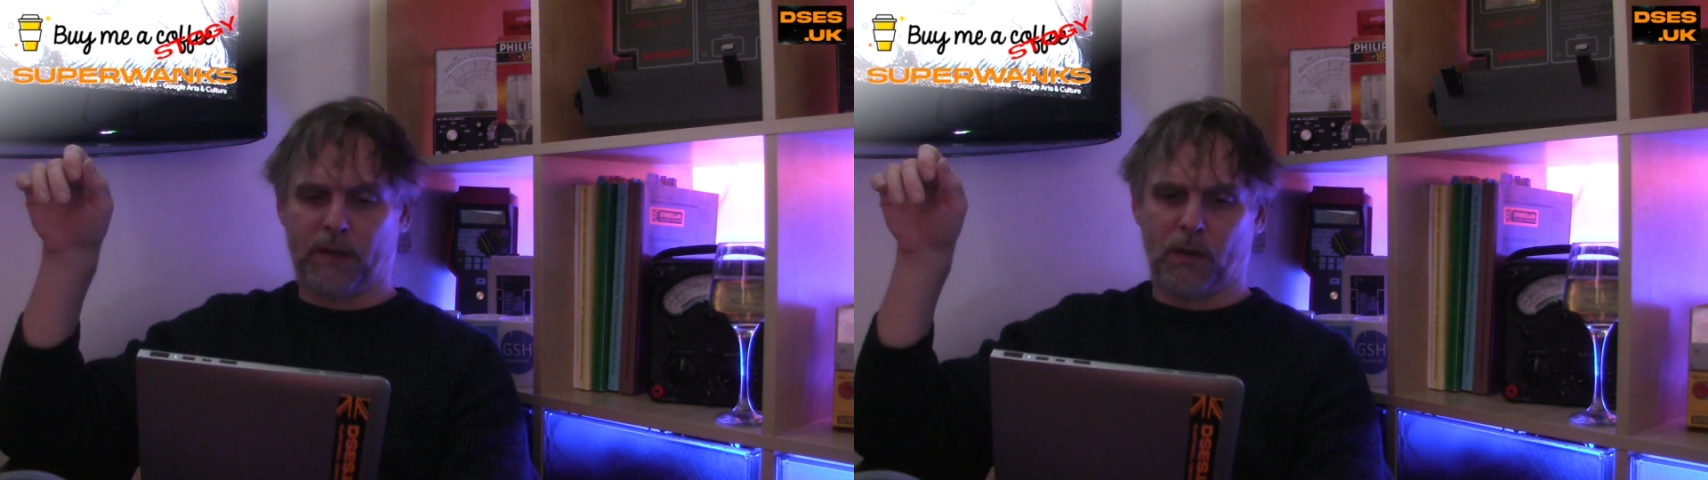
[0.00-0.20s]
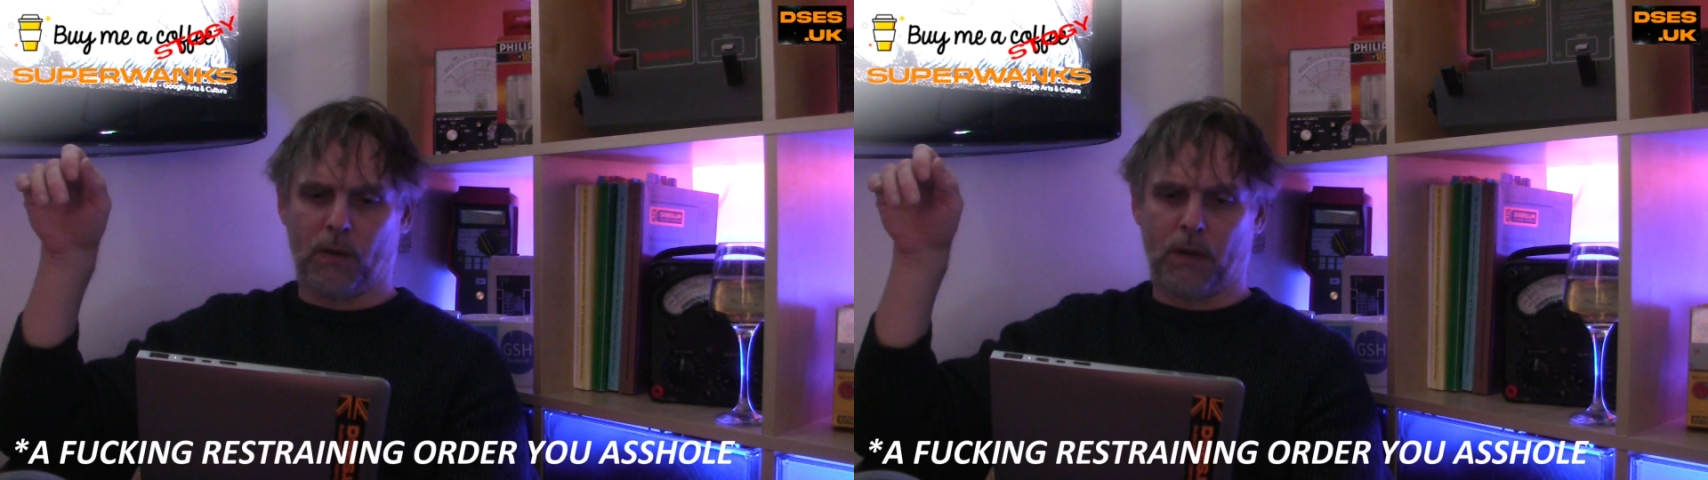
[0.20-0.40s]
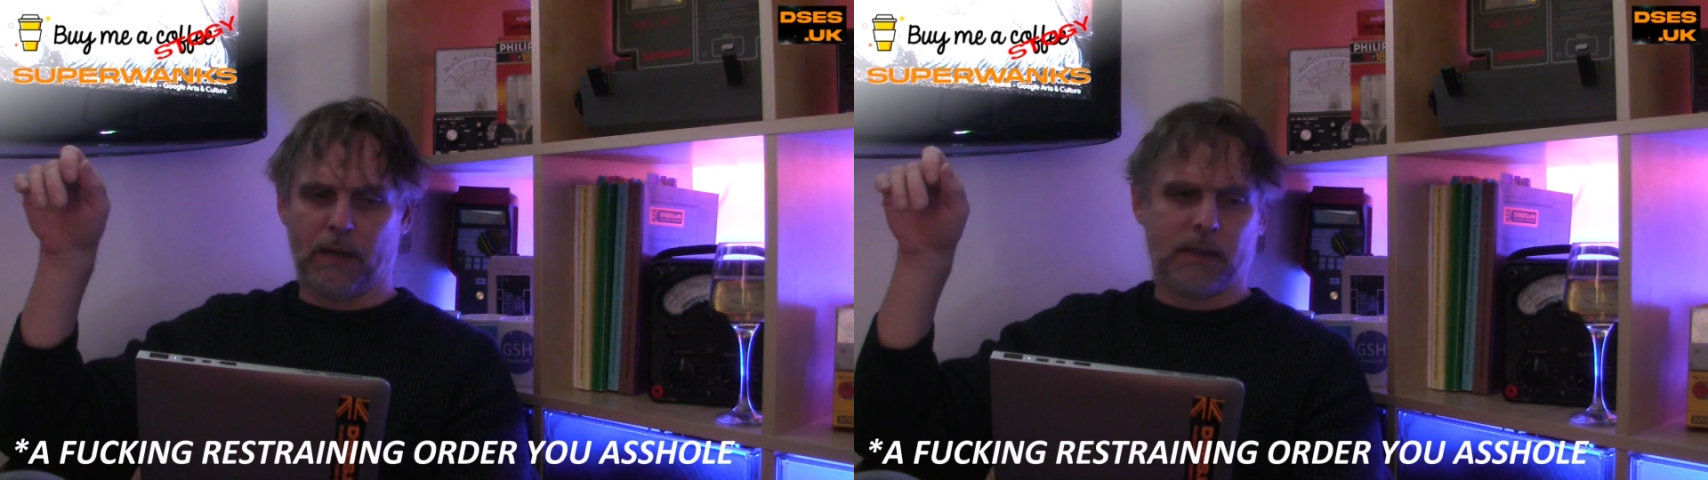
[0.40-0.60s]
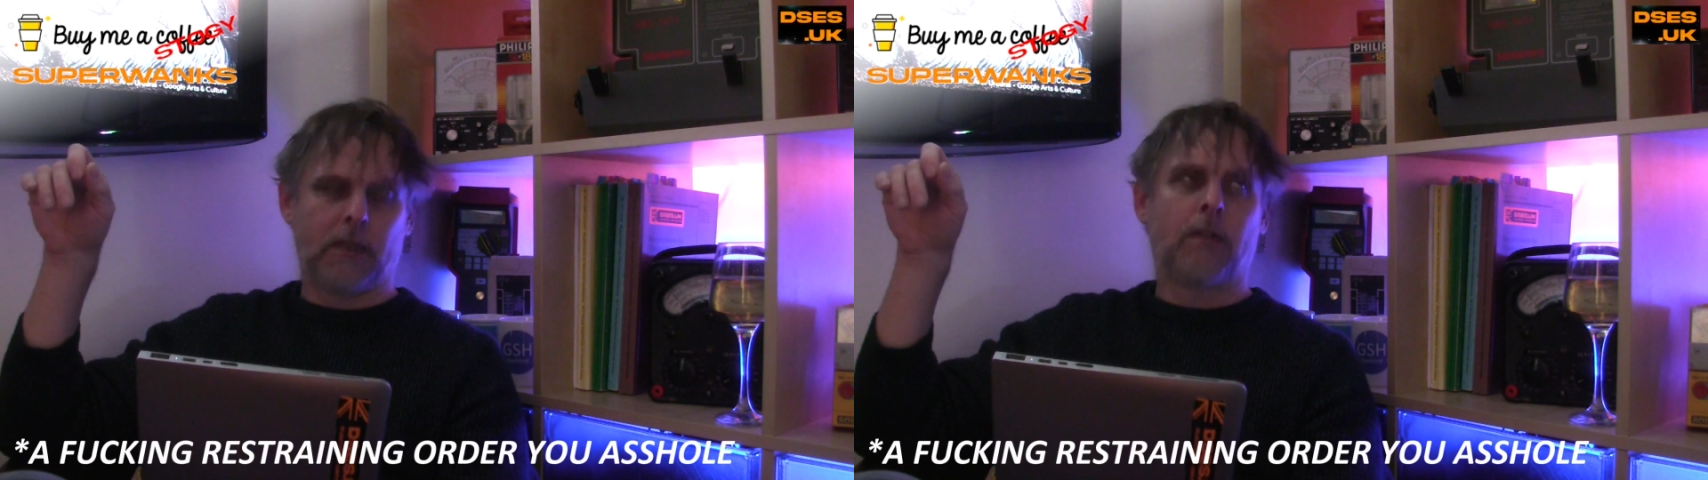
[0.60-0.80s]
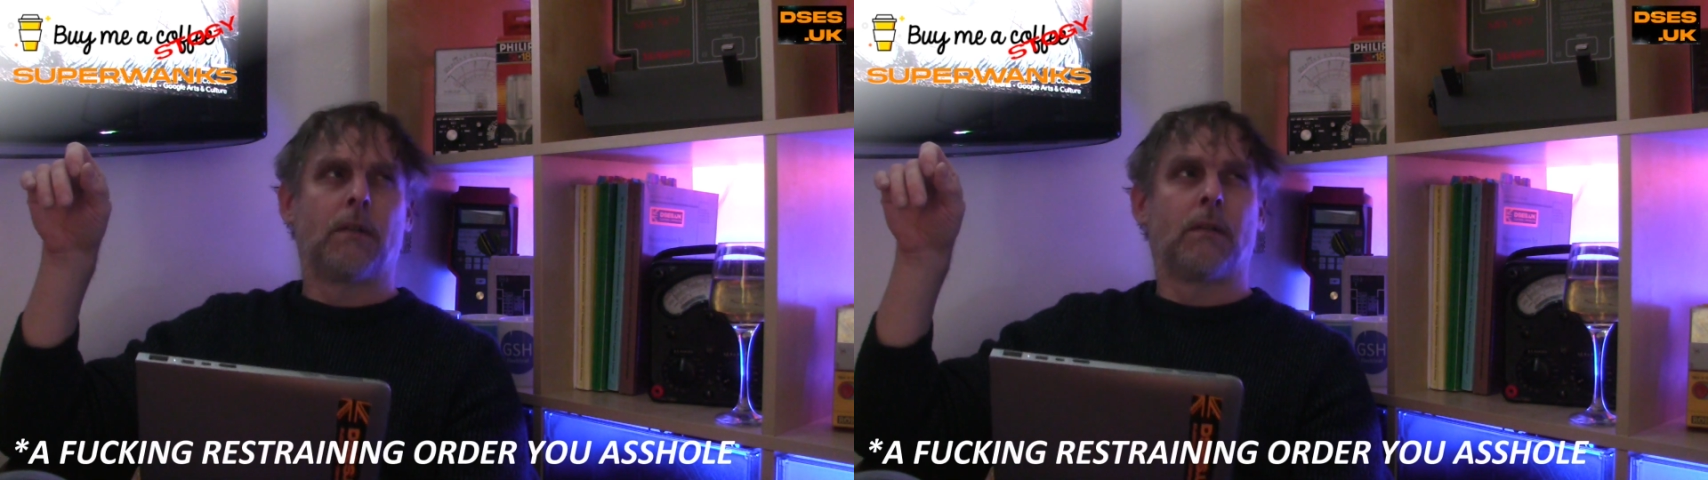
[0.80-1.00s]
call that.
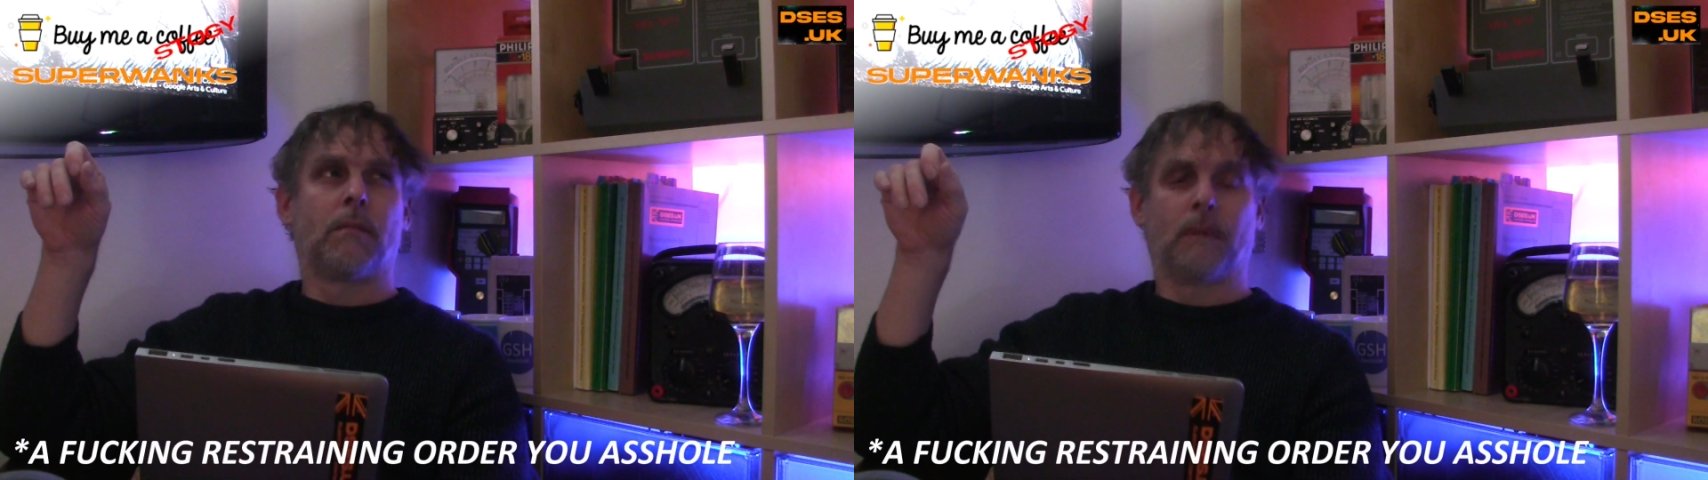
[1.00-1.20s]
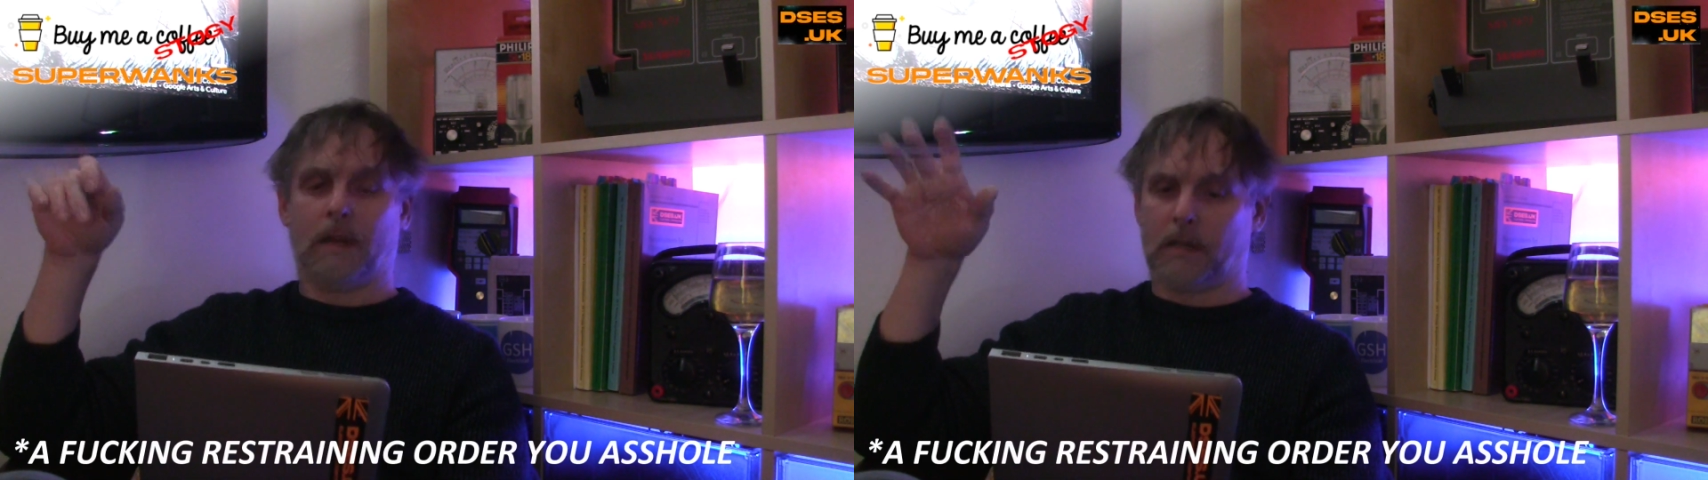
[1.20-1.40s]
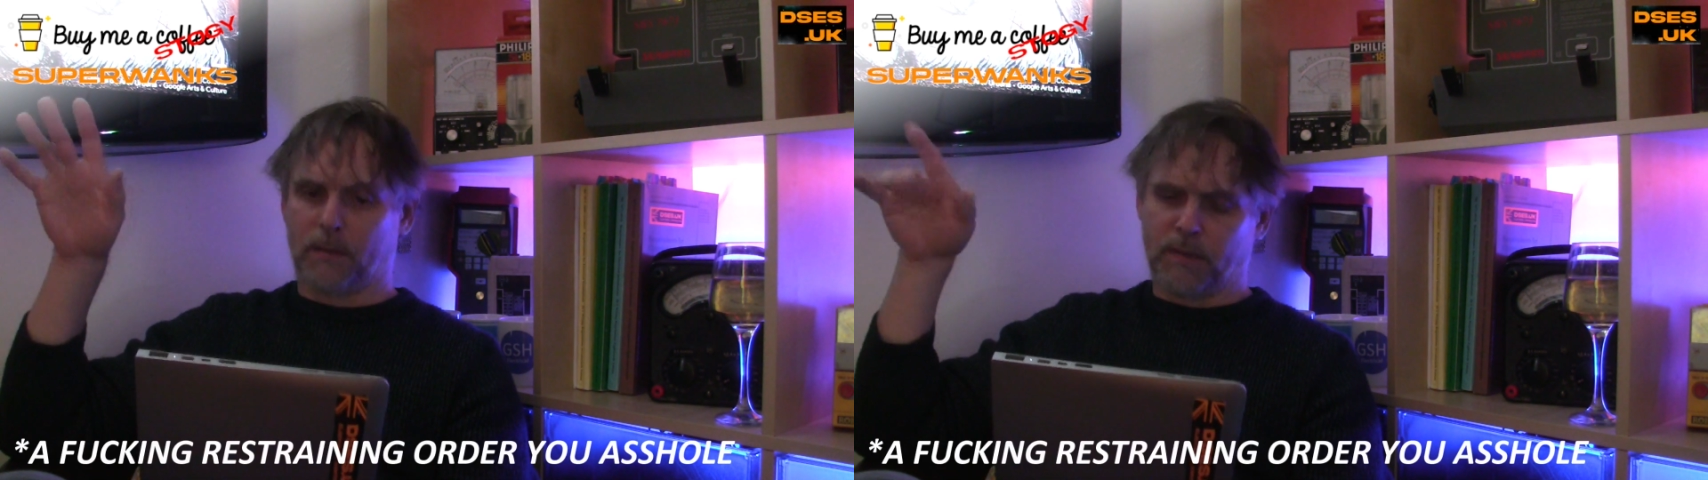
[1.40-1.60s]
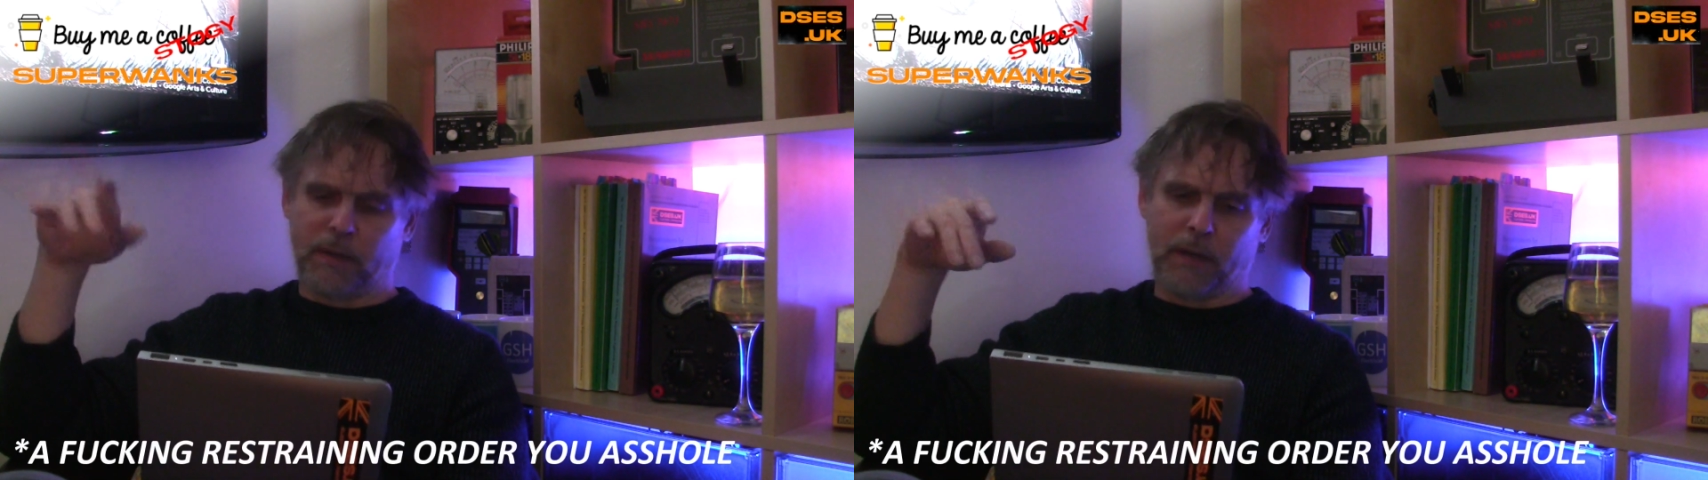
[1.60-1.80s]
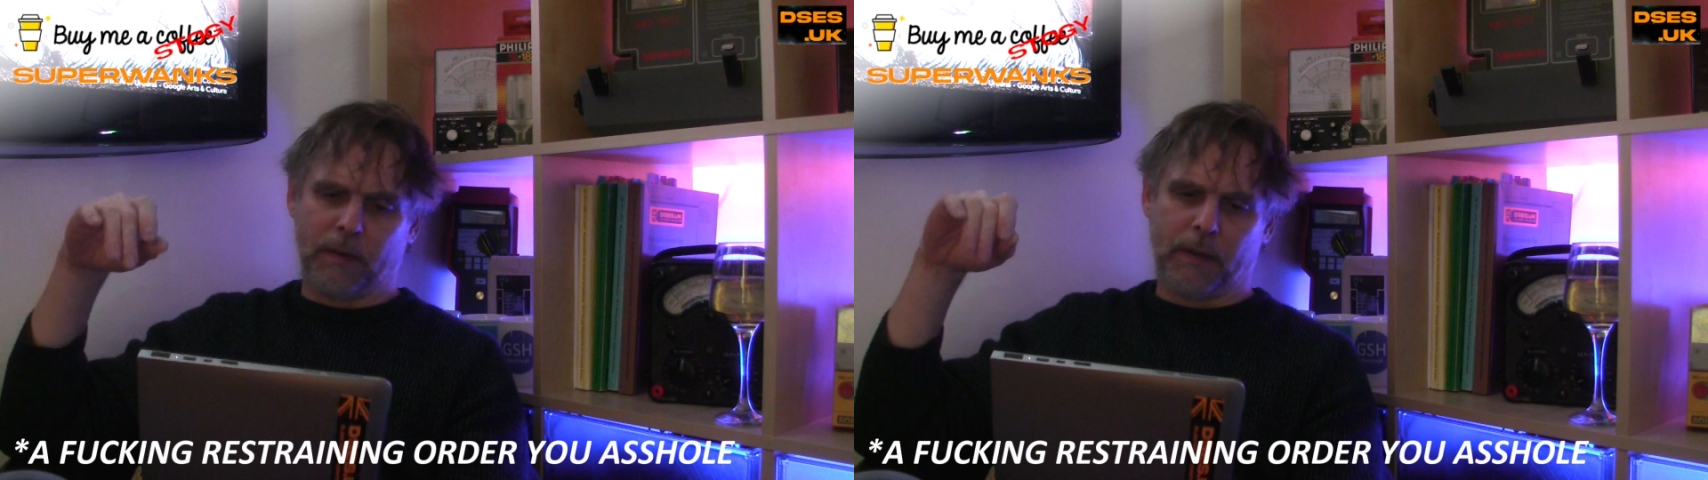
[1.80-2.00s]
It'll come to
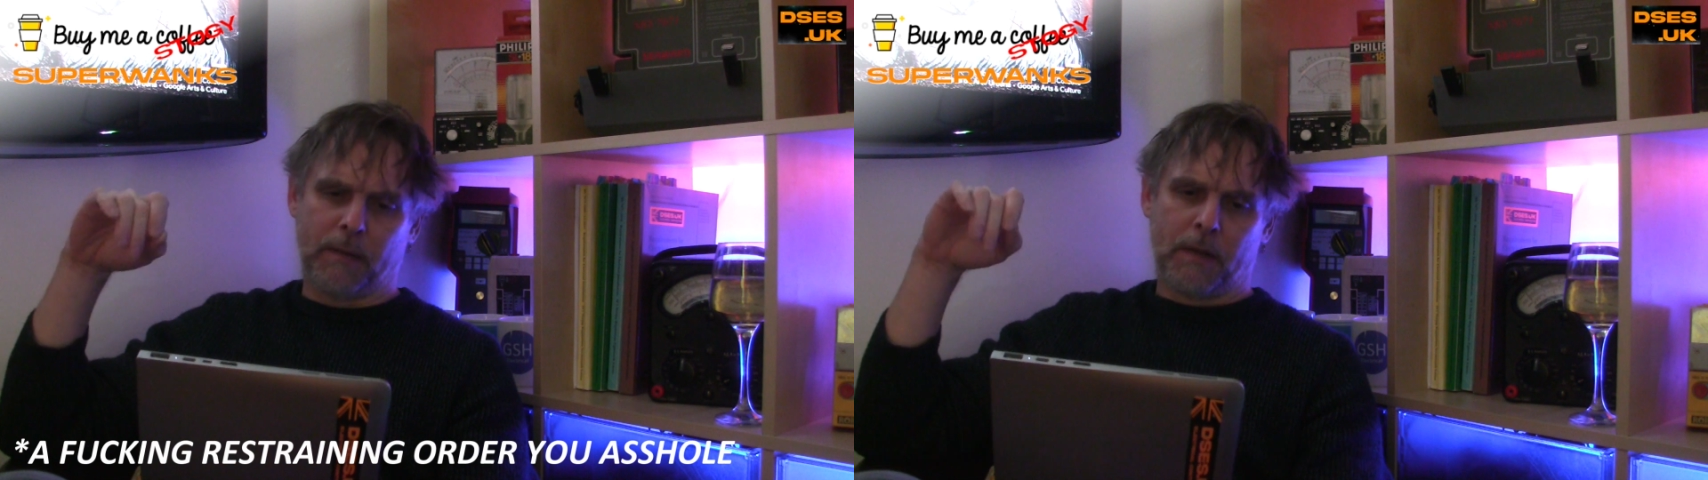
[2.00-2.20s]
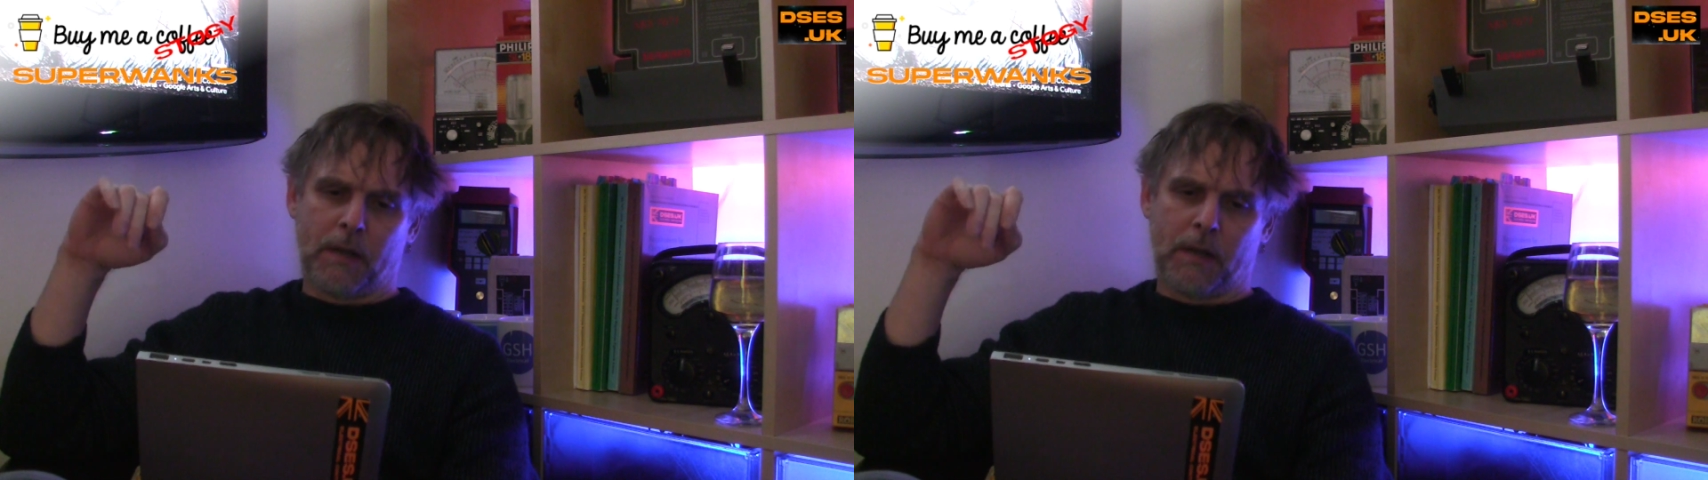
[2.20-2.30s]
me in a minute.